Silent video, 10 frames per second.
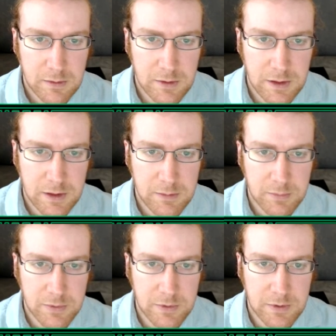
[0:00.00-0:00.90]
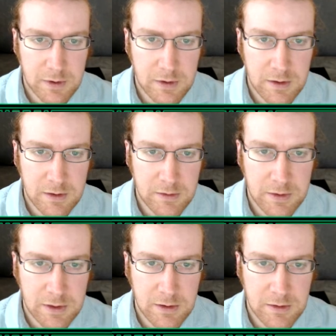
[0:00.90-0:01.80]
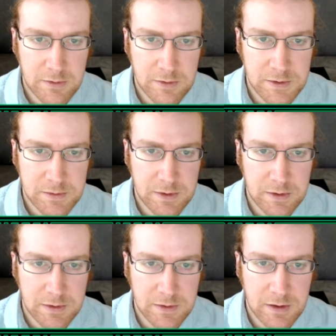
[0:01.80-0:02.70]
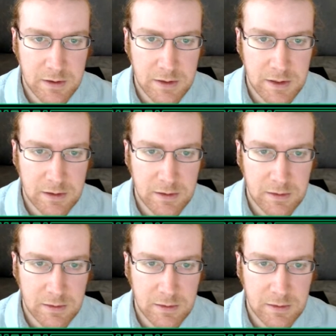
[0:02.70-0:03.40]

Clamp, Atari, go here, do this one, Atari,